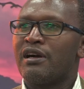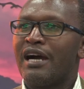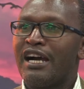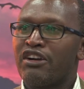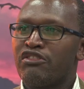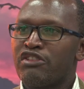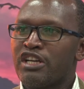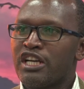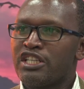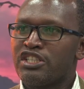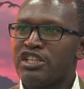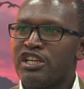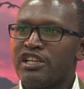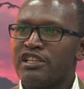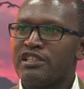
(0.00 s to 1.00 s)

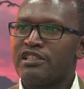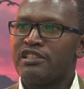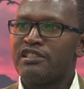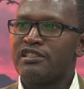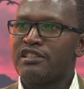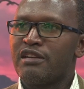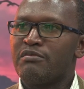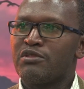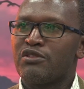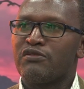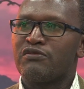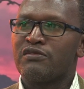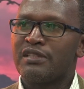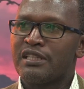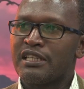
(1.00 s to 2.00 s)
agriculture in terms of
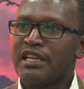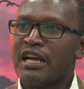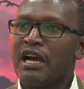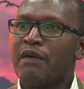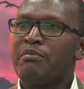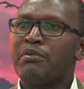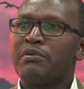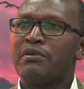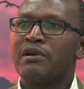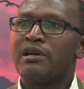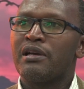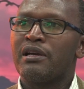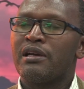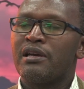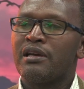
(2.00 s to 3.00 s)
taking up
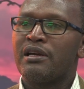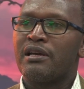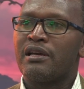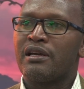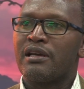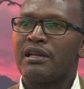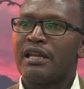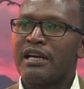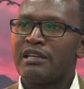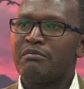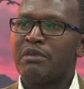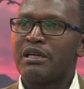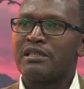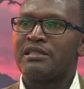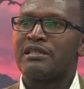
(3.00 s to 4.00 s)

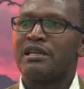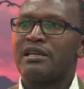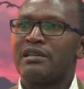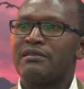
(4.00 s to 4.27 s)
landbirds'